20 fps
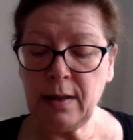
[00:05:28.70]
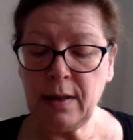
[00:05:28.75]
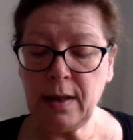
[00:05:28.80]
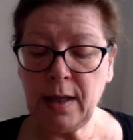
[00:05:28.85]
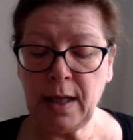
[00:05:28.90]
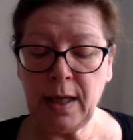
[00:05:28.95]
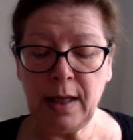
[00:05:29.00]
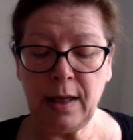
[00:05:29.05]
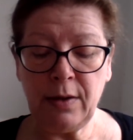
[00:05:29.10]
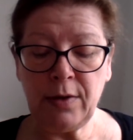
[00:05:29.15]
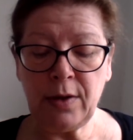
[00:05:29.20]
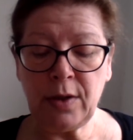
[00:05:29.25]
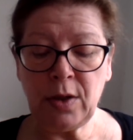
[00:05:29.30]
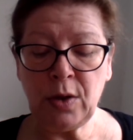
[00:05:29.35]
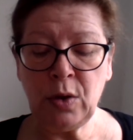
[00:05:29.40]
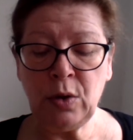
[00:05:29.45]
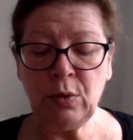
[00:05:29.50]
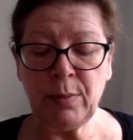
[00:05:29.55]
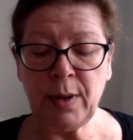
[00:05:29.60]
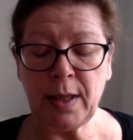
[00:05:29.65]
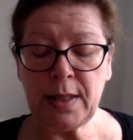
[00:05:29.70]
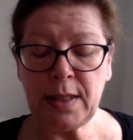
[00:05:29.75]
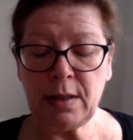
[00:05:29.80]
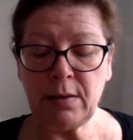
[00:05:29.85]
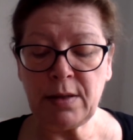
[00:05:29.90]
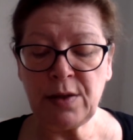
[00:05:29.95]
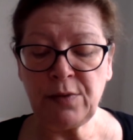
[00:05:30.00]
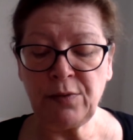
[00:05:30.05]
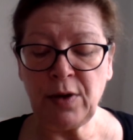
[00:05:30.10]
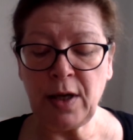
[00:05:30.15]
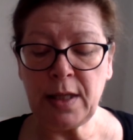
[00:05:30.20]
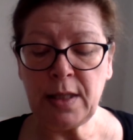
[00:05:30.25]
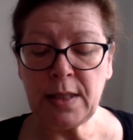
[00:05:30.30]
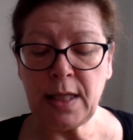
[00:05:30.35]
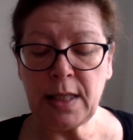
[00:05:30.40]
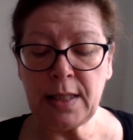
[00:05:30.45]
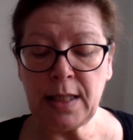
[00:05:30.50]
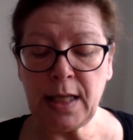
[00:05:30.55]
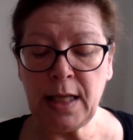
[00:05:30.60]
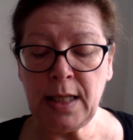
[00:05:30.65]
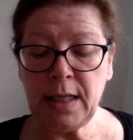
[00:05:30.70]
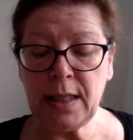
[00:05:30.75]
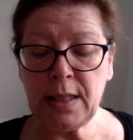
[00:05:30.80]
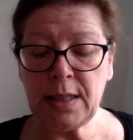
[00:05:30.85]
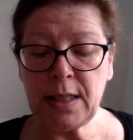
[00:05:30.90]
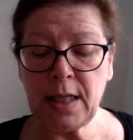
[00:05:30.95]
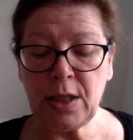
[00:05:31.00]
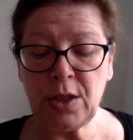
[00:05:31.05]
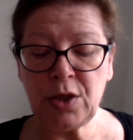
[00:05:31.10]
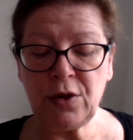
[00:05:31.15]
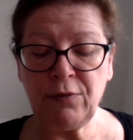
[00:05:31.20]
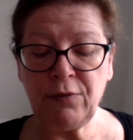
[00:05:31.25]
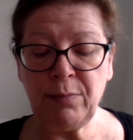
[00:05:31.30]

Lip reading: hear that you, my dearest friend, had any intention